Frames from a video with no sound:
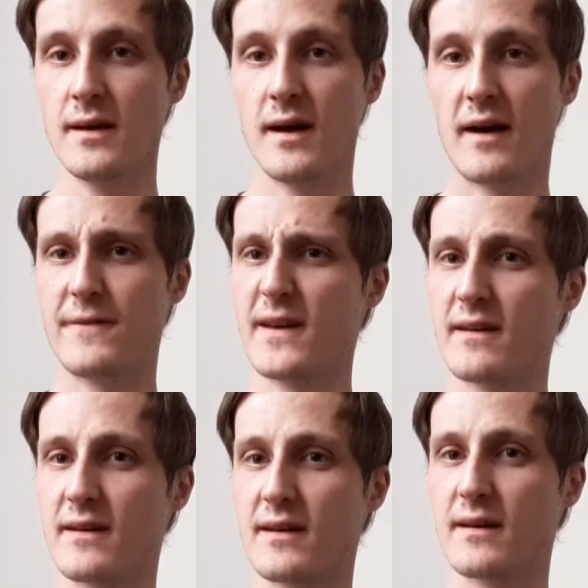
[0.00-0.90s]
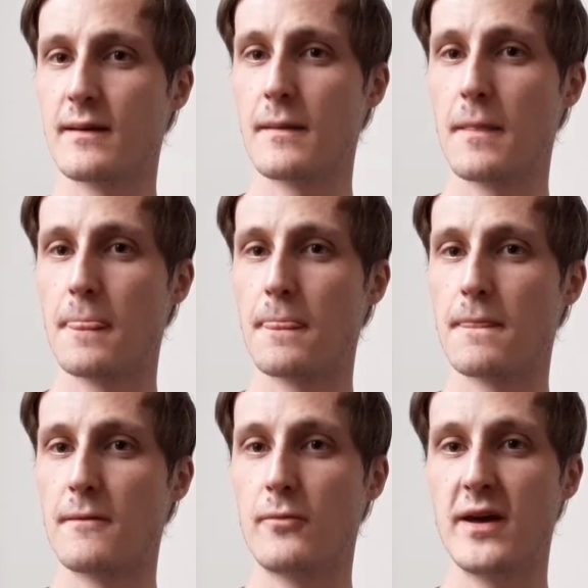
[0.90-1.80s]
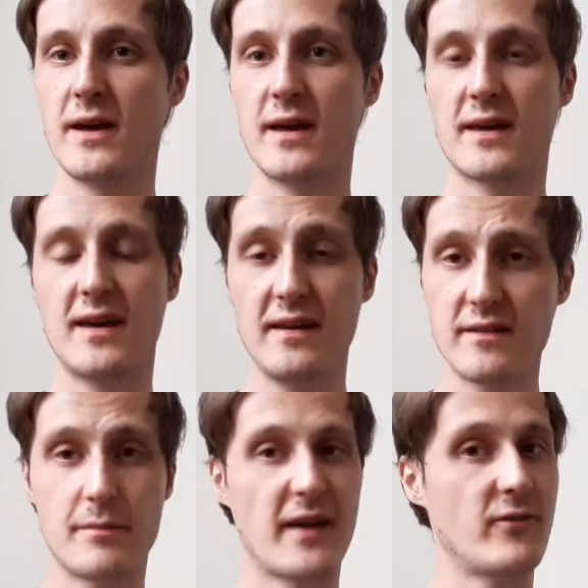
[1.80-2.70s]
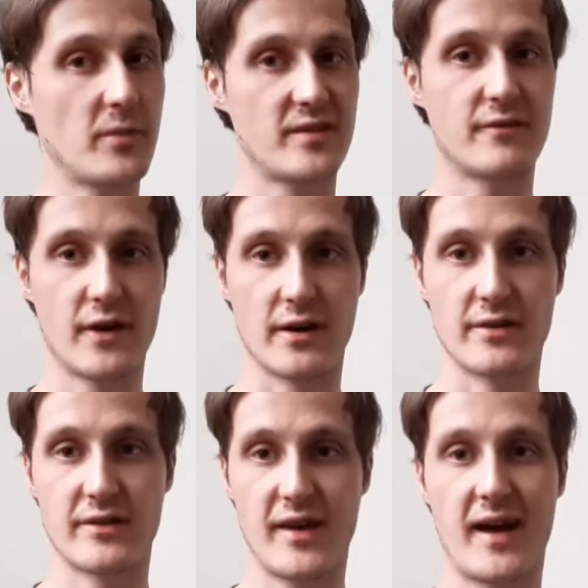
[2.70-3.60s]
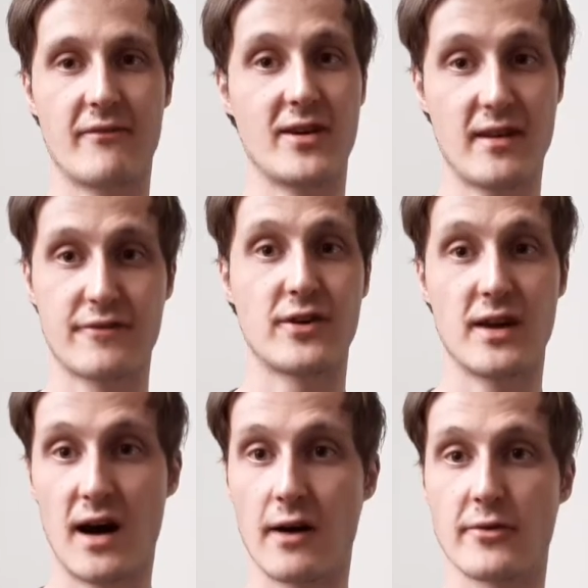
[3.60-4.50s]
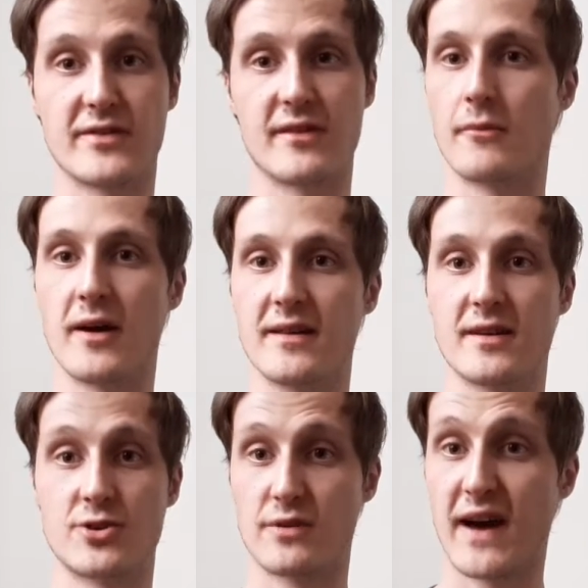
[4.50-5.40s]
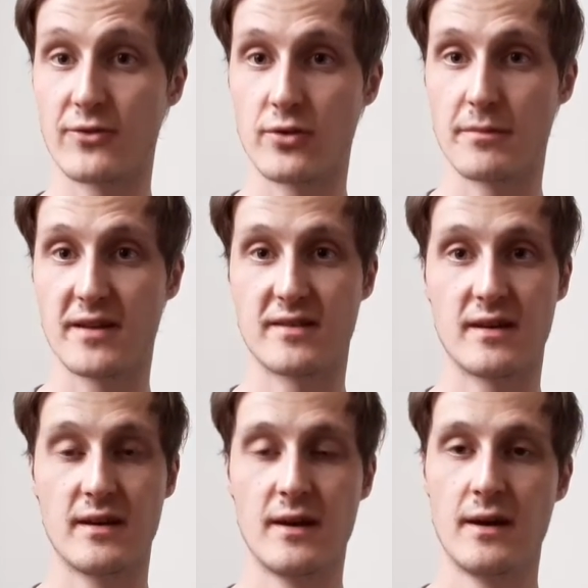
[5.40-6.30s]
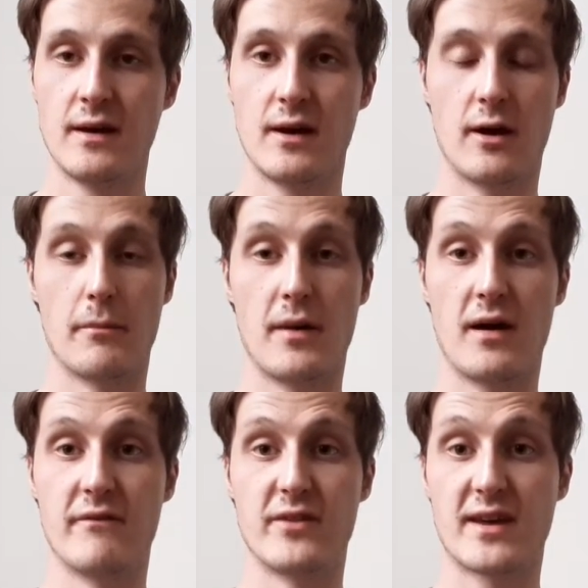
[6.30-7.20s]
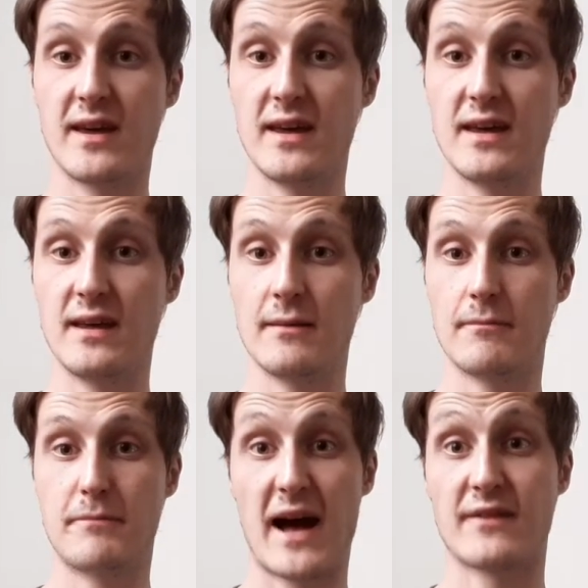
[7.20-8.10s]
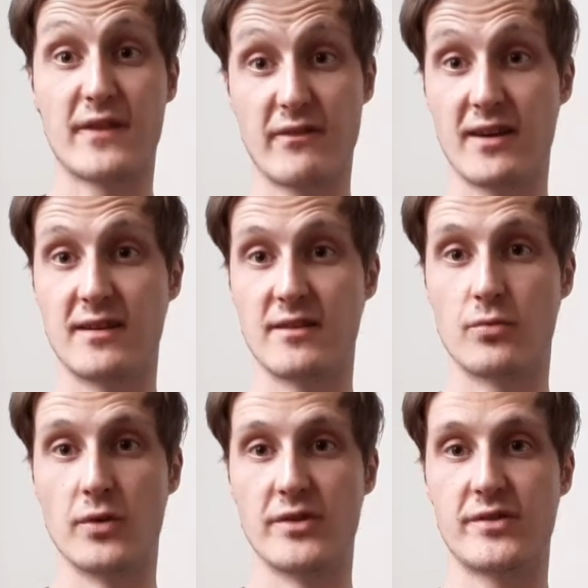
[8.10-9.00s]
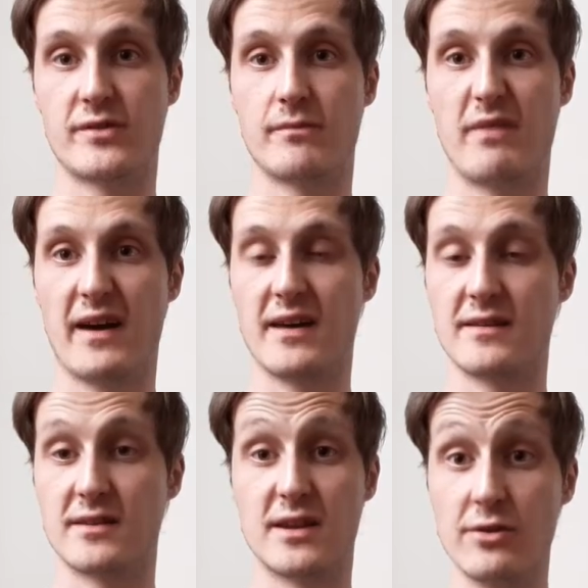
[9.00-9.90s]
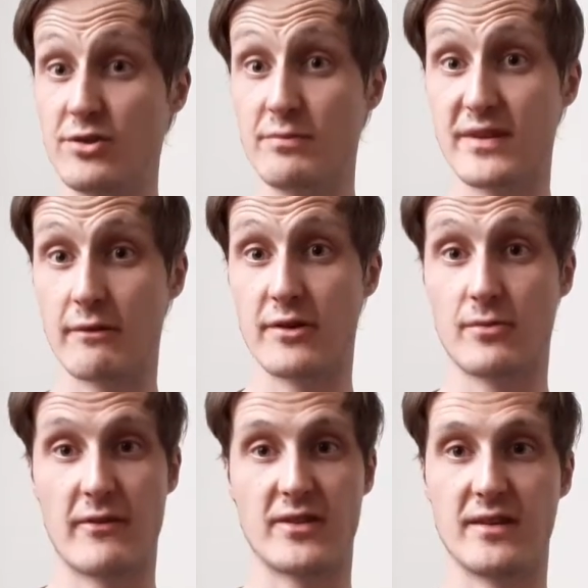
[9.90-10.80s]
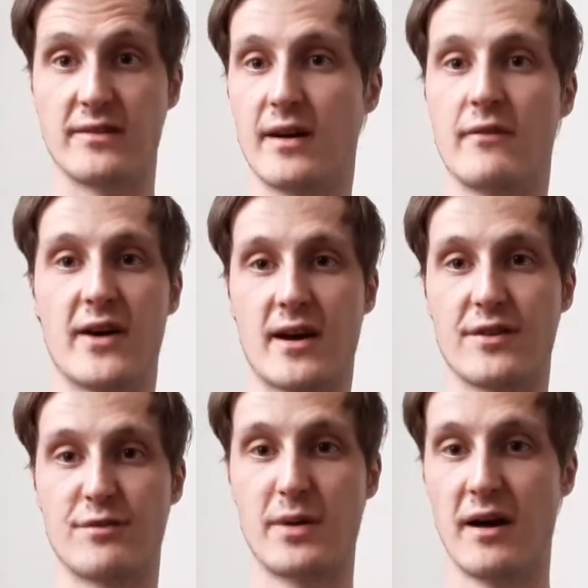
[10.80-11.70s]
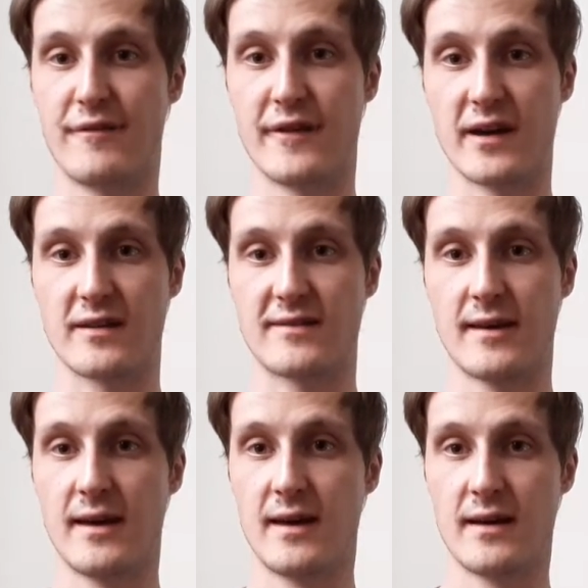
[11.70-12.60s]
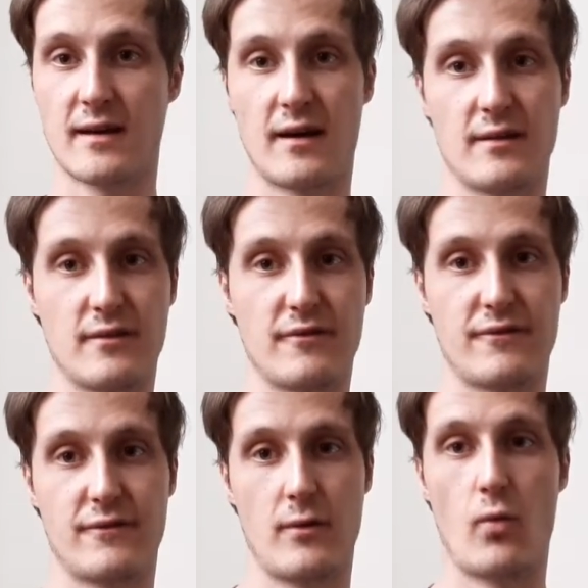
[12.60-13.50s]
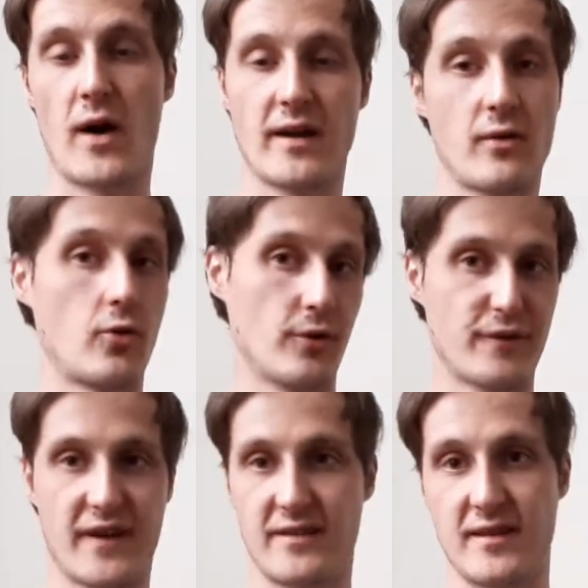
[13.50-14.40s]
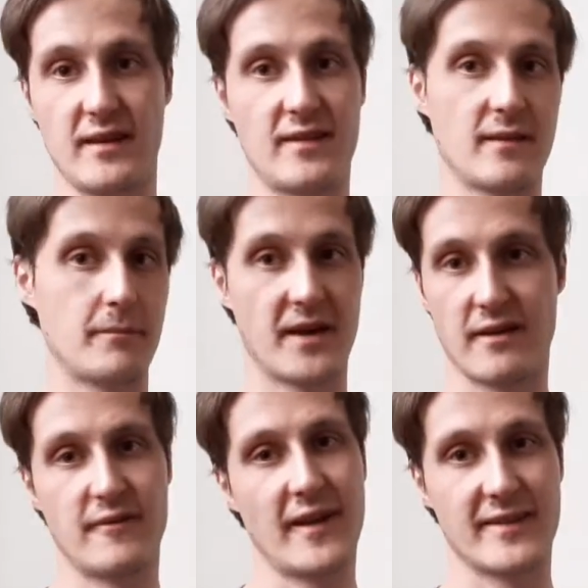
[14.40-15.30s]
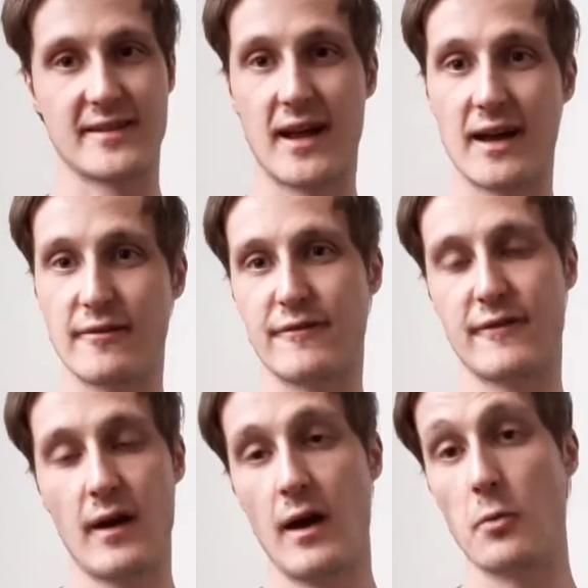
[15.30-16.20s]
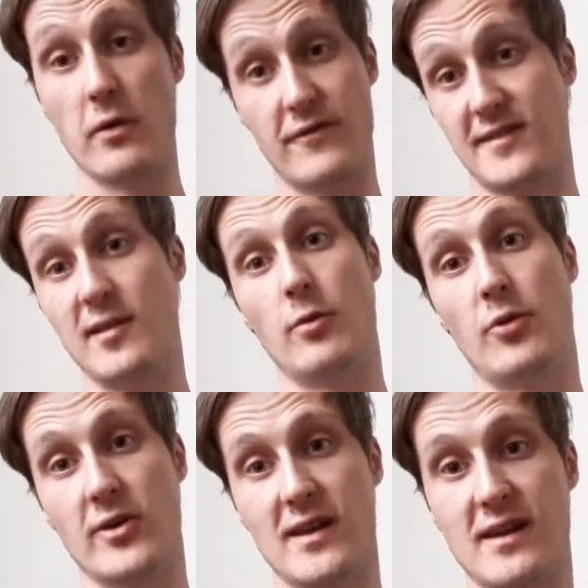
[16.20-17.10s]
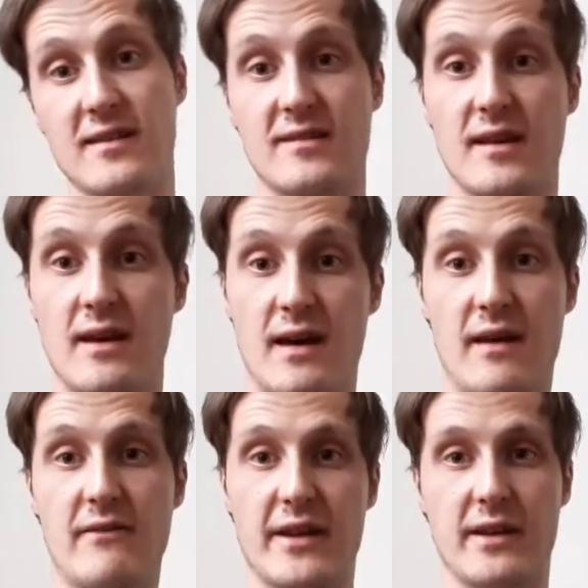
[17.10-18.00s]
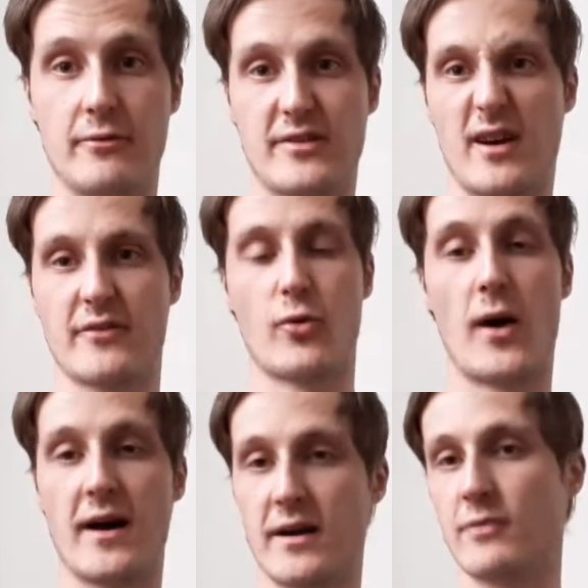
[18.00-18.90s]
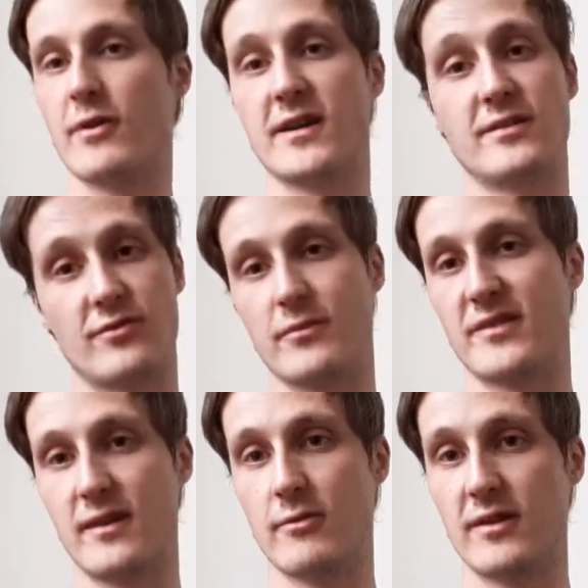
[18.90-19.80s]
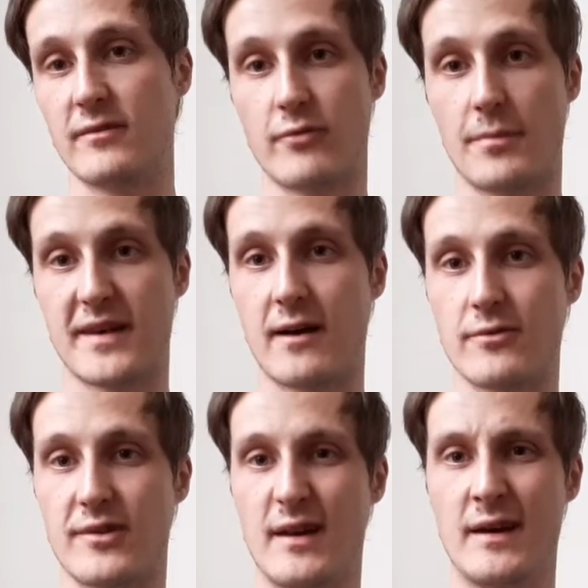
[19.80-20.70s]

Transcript: I think we're keen to paint them as the villains, and they definitely are in some ways. They should have handled it better. And the key bad thing they did was they did a YouTube series where they detailed their kind of perfect kind of white corn-fed teeth and picket fence life with this little boy in it, and then he was kind of quietly erased from the series and rubbed out.